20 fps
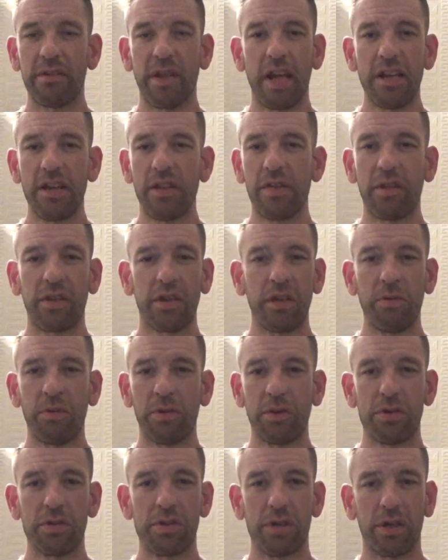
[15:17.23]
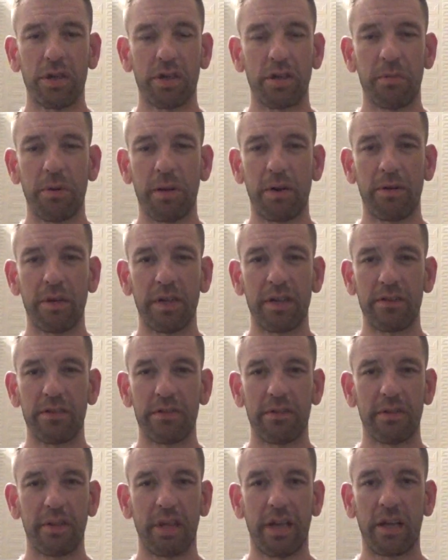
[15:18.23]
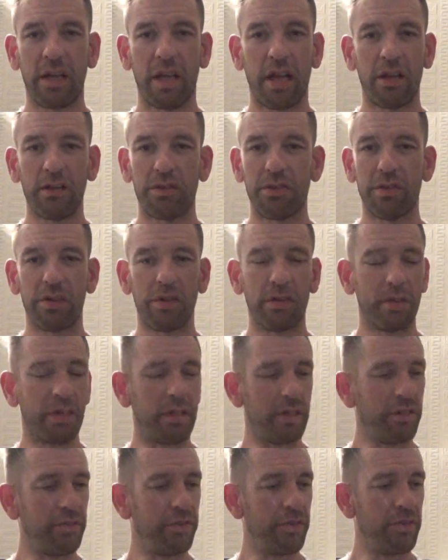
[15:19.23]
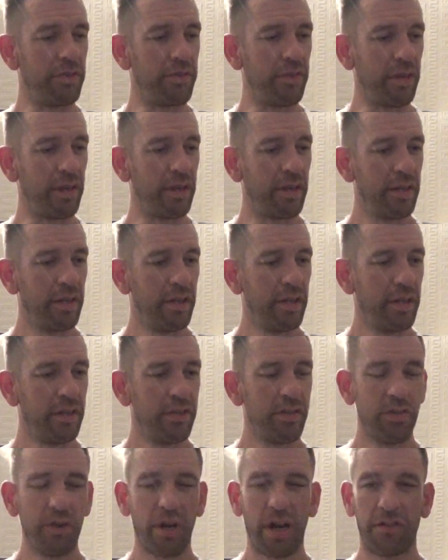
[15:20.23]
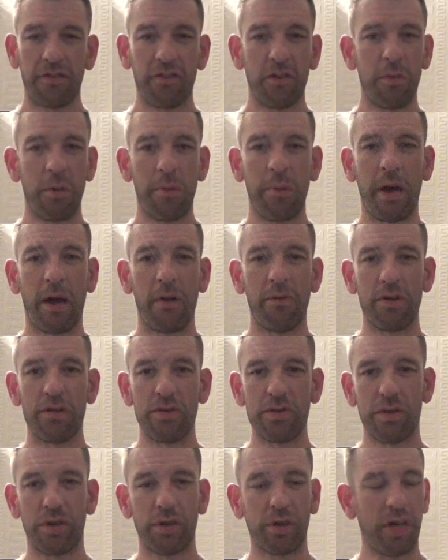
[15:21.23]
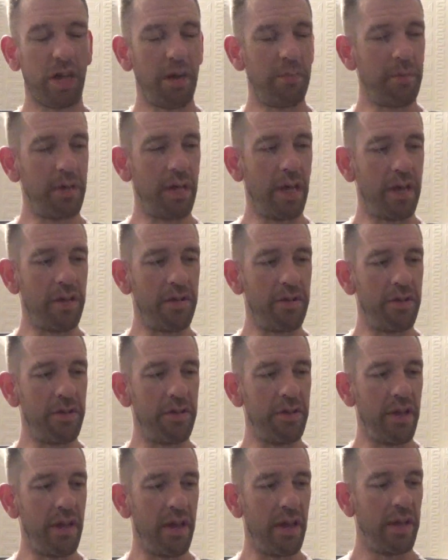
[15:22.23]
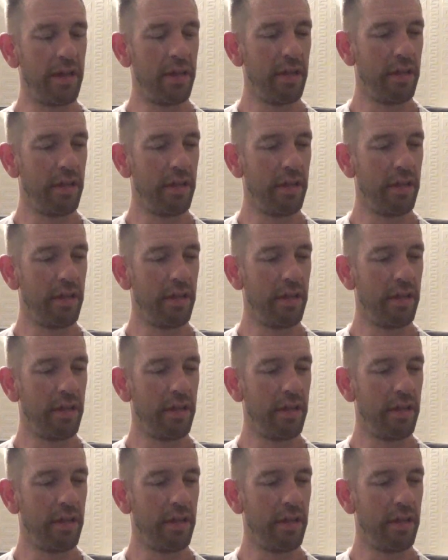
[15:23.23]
Anything you want to talk about, I'll certainly listen to you. It doesn't have to be about retro gaming at the end of the day.